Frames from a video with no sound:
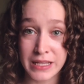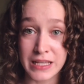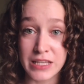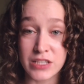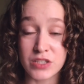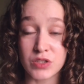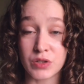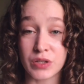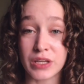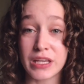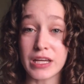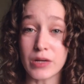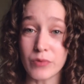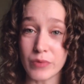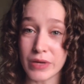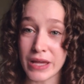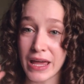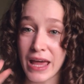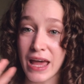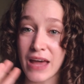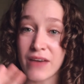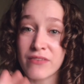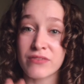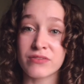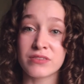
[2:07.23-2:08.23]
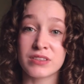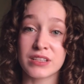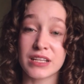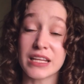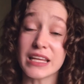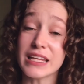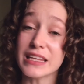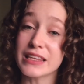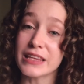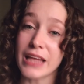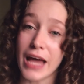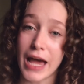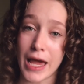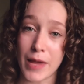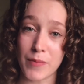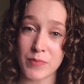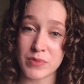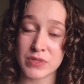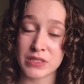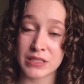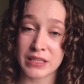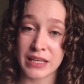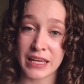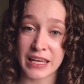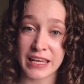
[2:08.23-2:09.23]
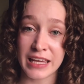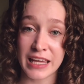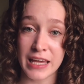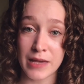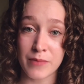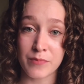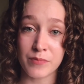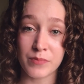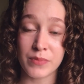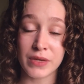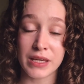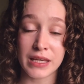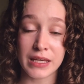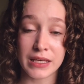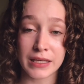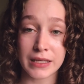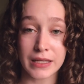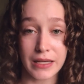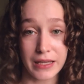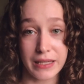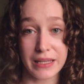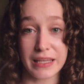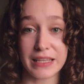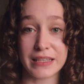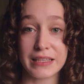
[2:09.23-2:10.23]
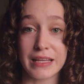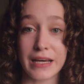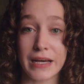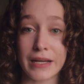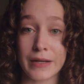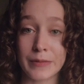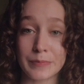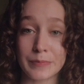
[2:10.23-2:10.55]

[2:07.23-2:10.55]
So here we have three types. It can be either